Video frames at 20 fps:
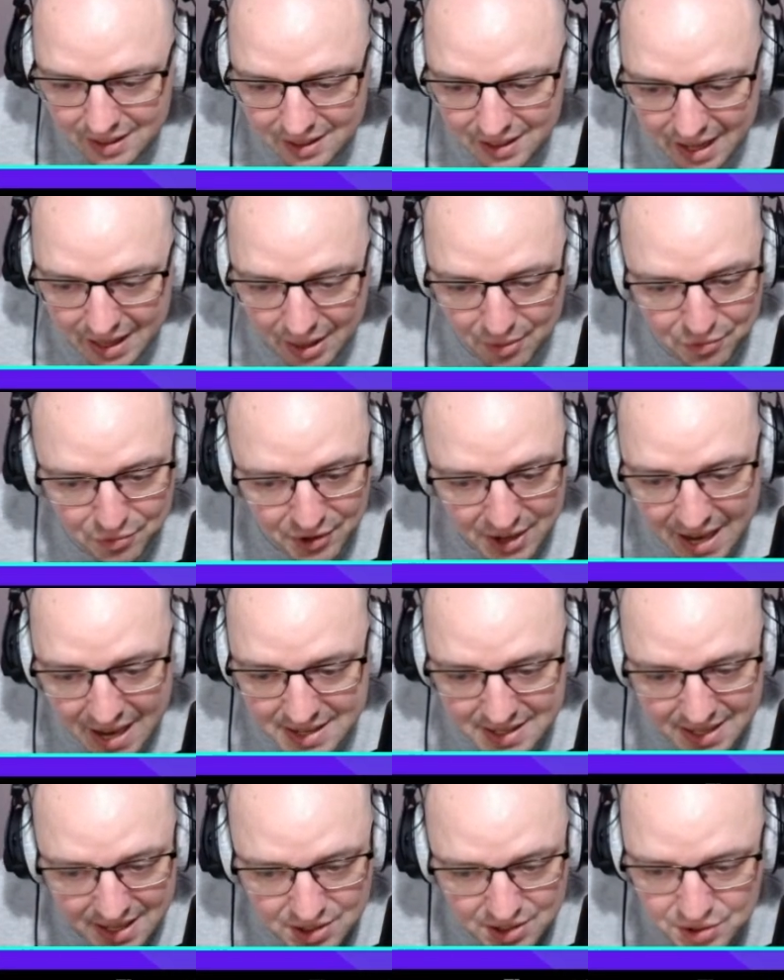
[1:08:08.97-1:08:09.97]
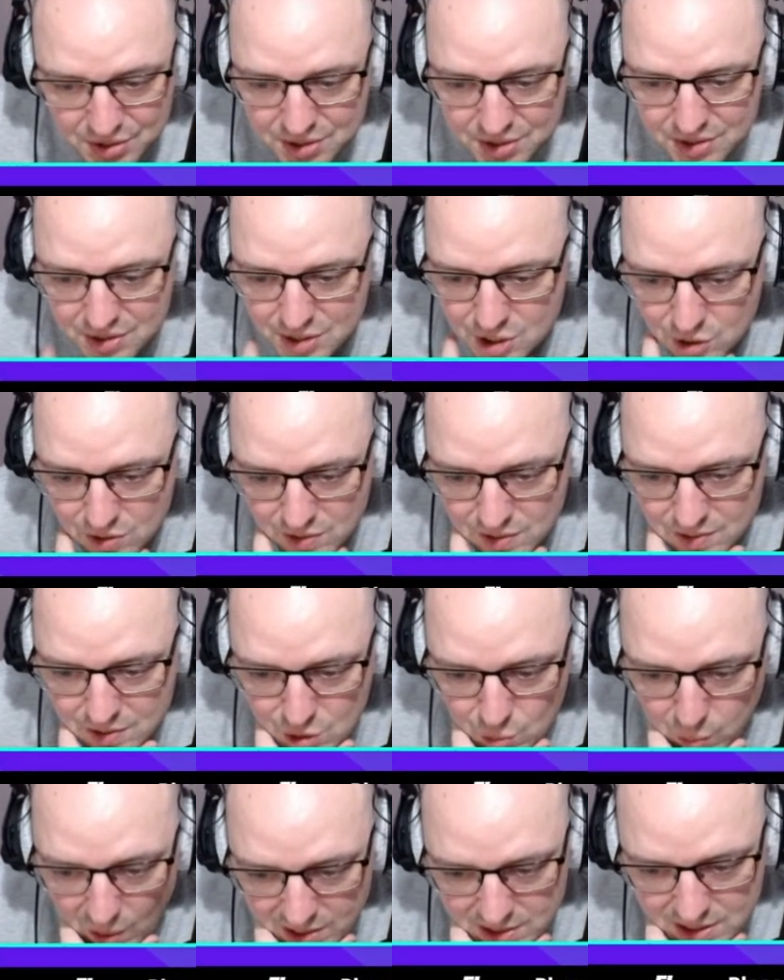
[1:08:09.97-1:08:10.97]
And then Fernandez,
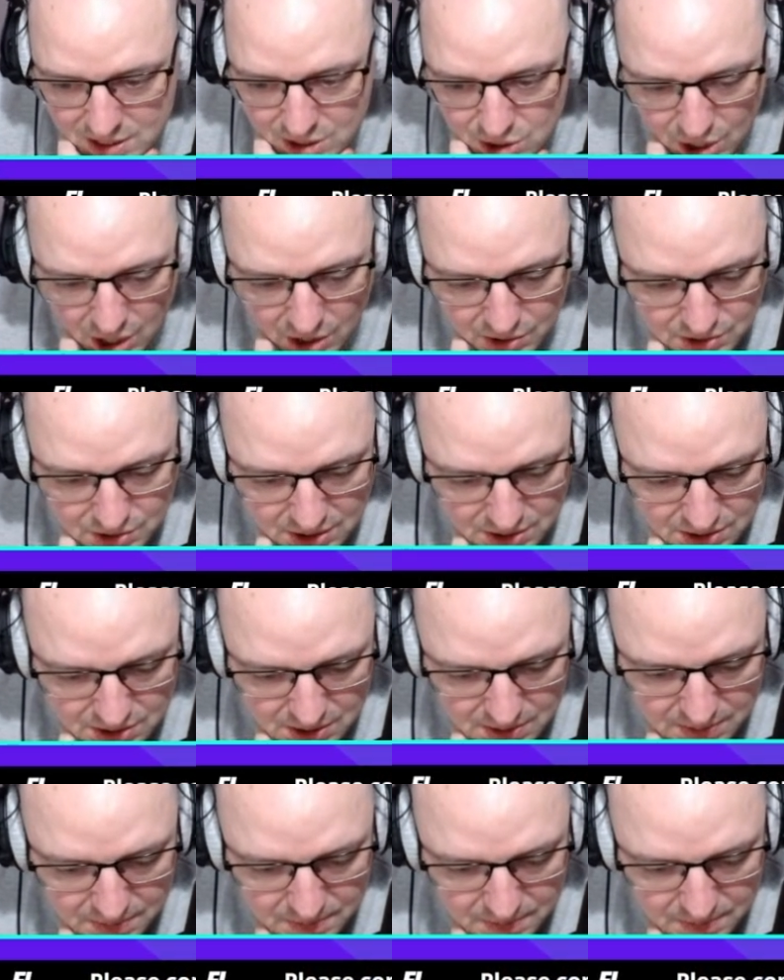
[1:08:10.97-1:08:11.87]
20 chances.